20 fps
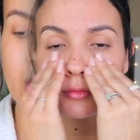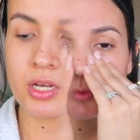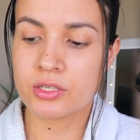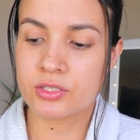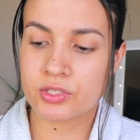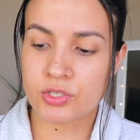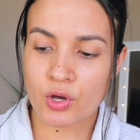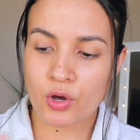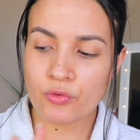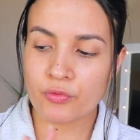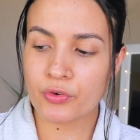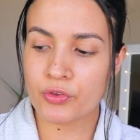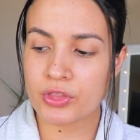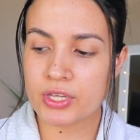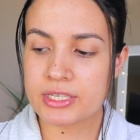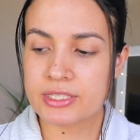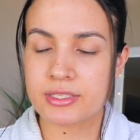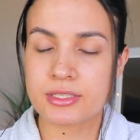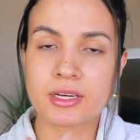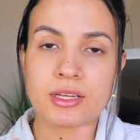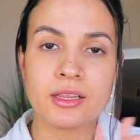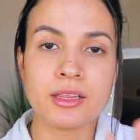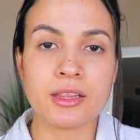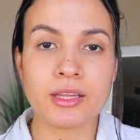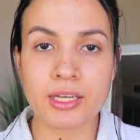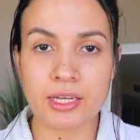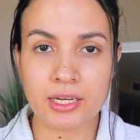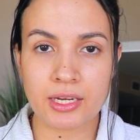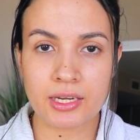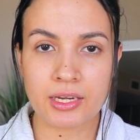So for this
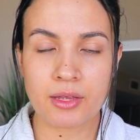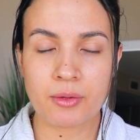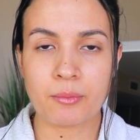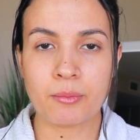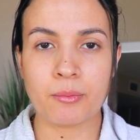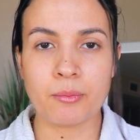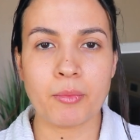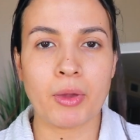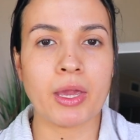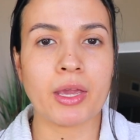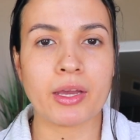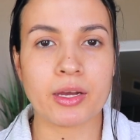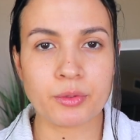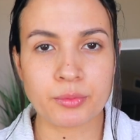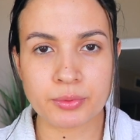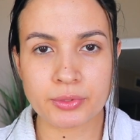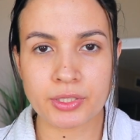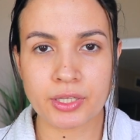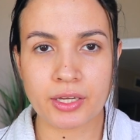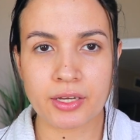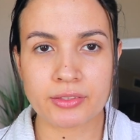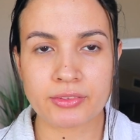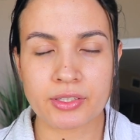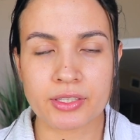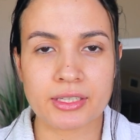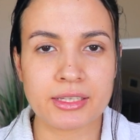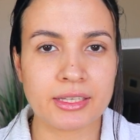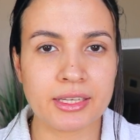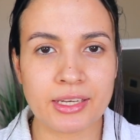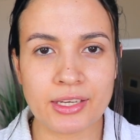clean makeup look, the
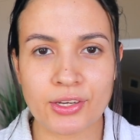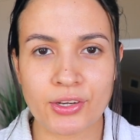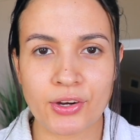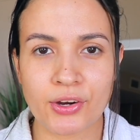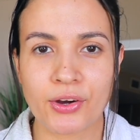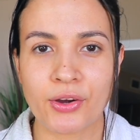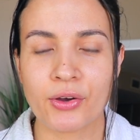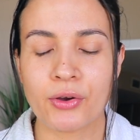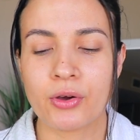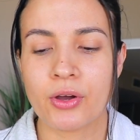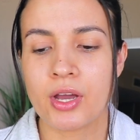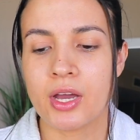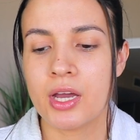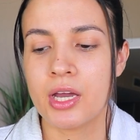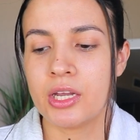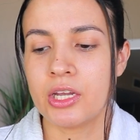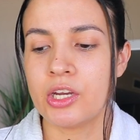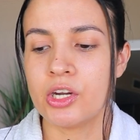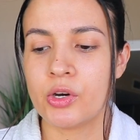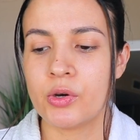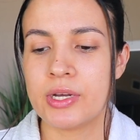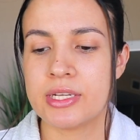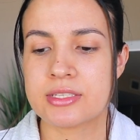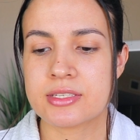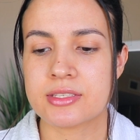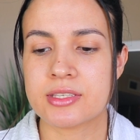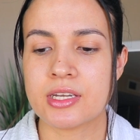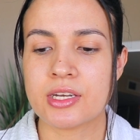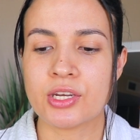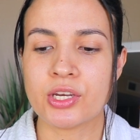clean girl, you know, it's
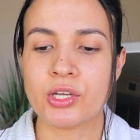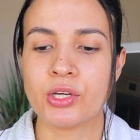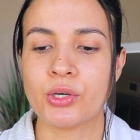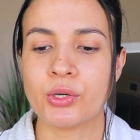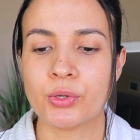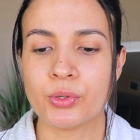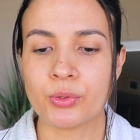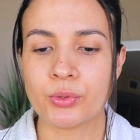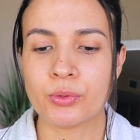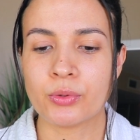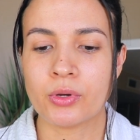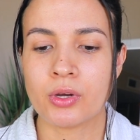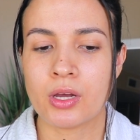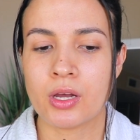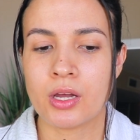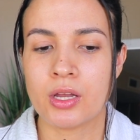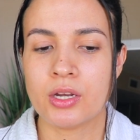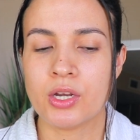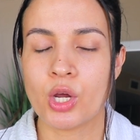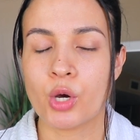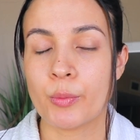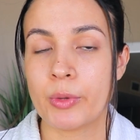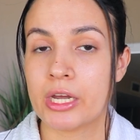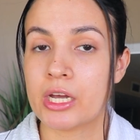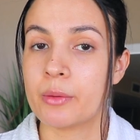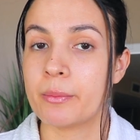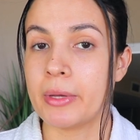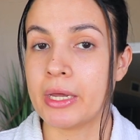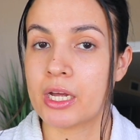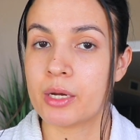the new no
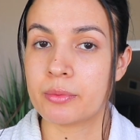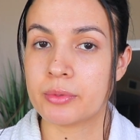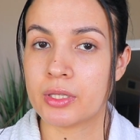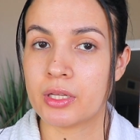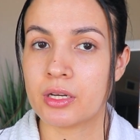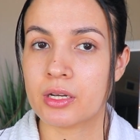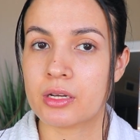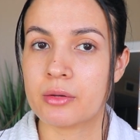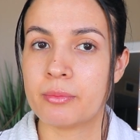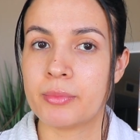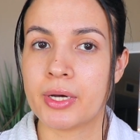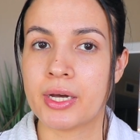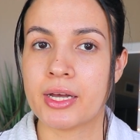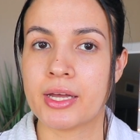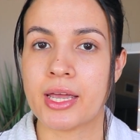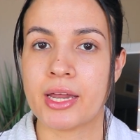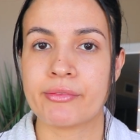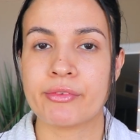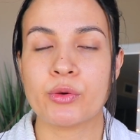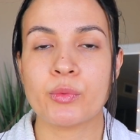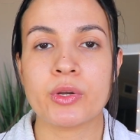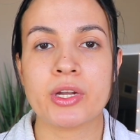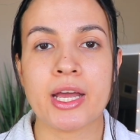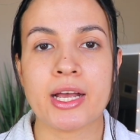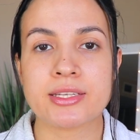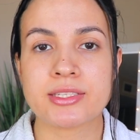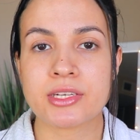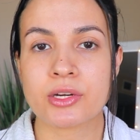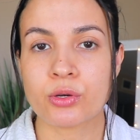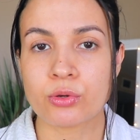makeup makeup look, but everyone
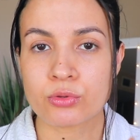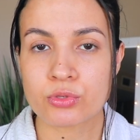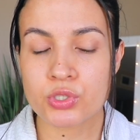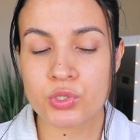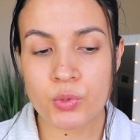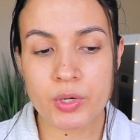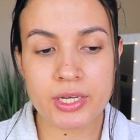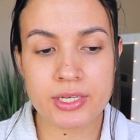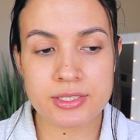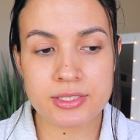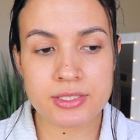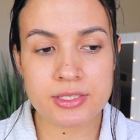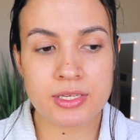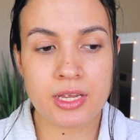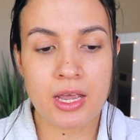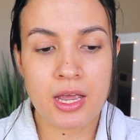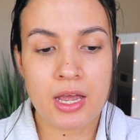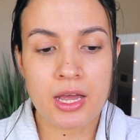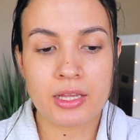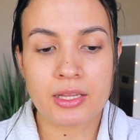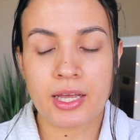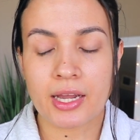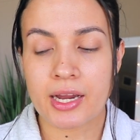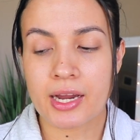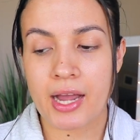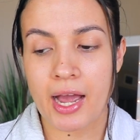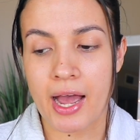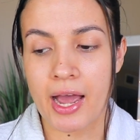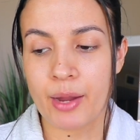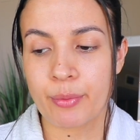has their own twists.
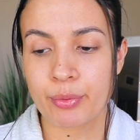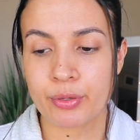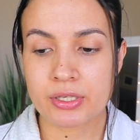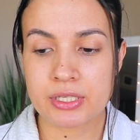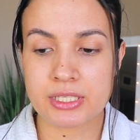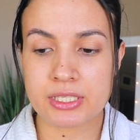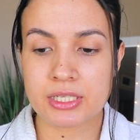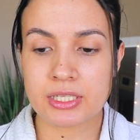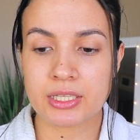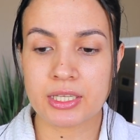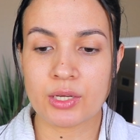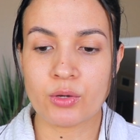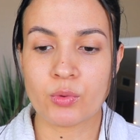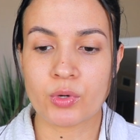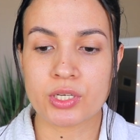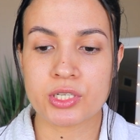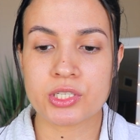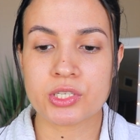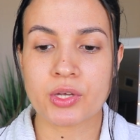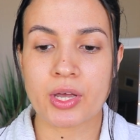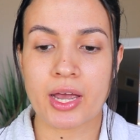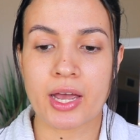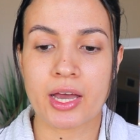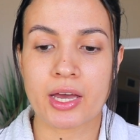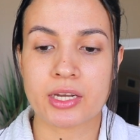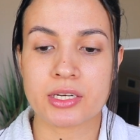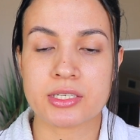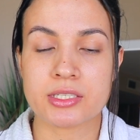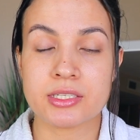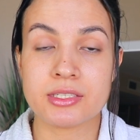Like I personally want to
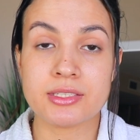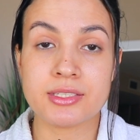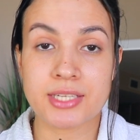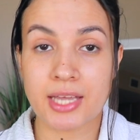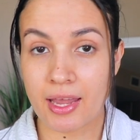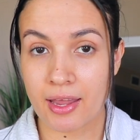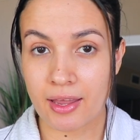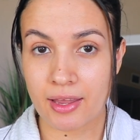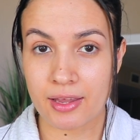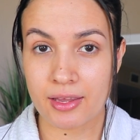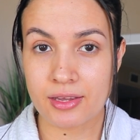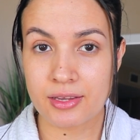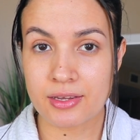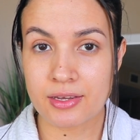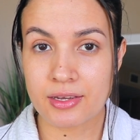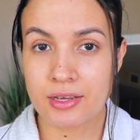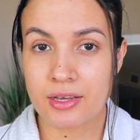add today